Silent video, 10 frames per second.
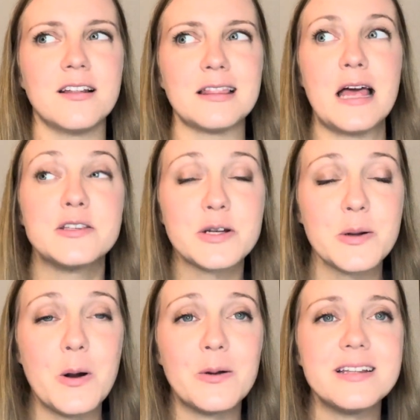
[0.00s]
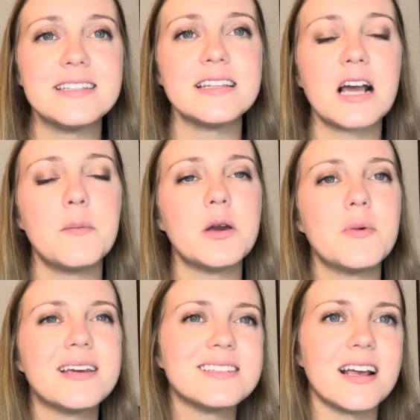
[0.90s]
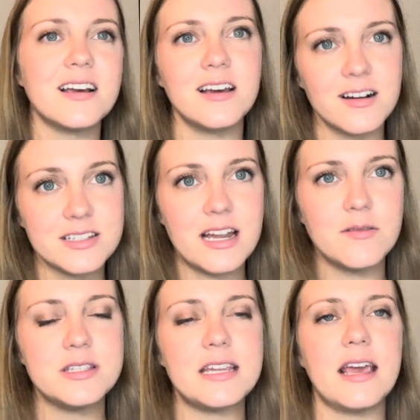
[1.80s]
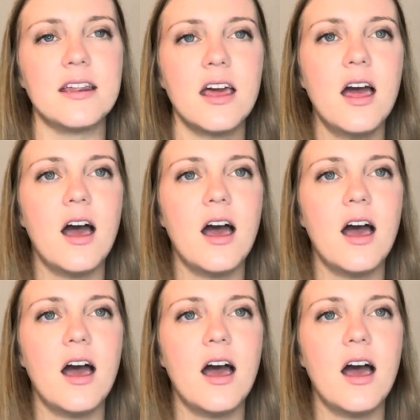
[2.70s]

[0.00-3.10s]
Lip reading: lesser opponents in the coming weeks, like a Youngstown State.